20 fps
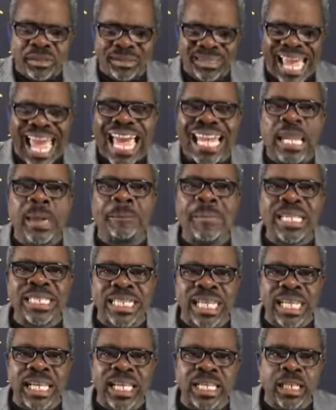element
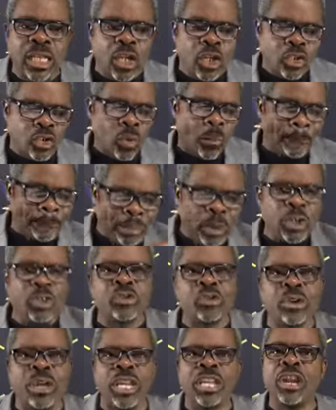in it to put you
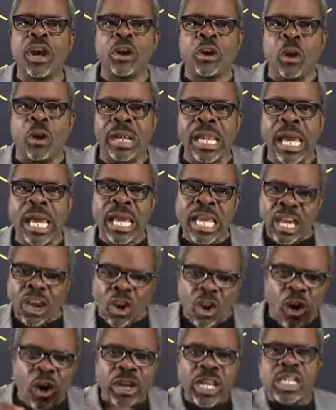in a corner
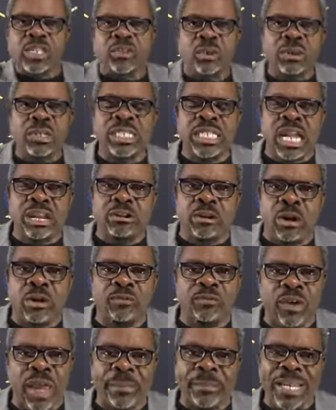on a solitary
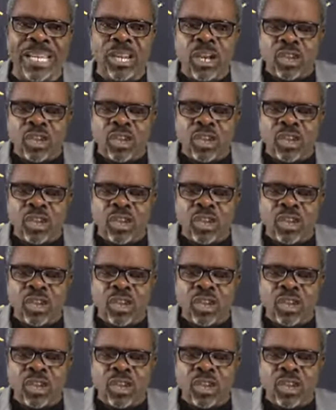confinement,